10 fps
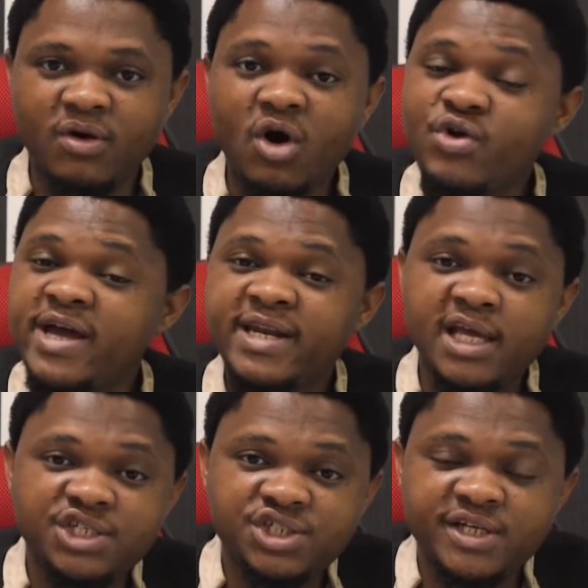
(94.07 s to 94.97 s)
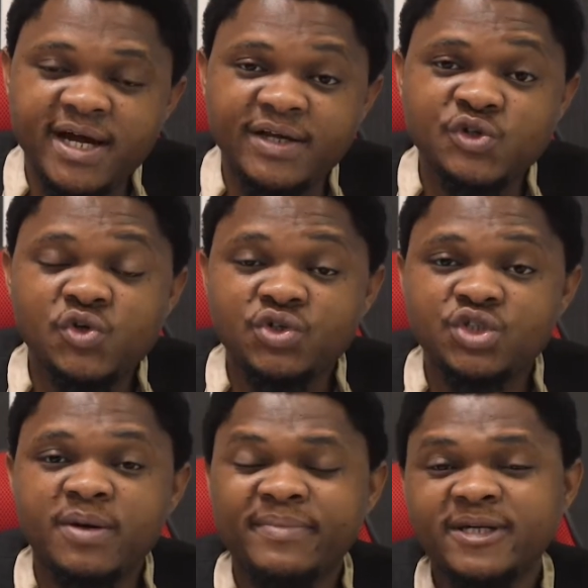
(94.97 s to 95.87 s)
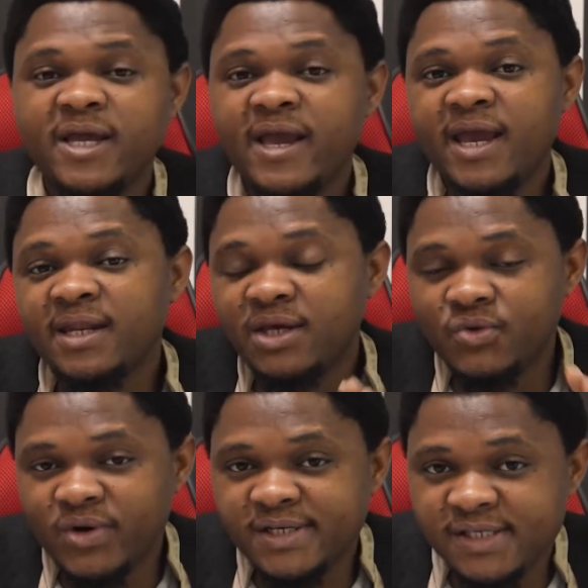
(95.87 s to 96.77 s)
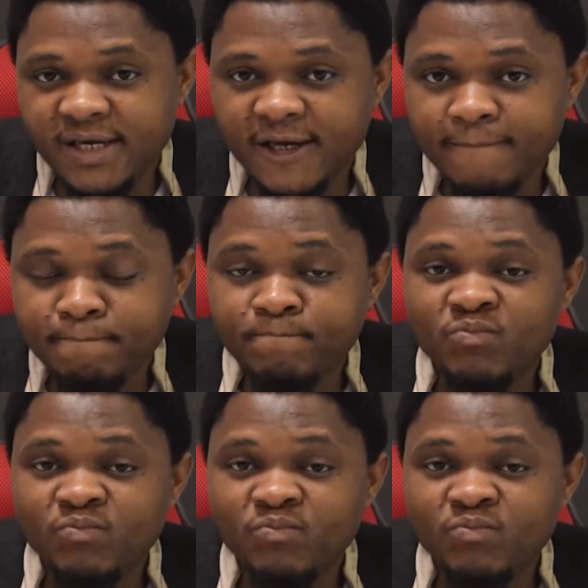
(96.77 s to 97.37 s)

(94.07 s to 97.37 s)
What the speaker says: Or you're in Nigeria, you sold to somebody in the USA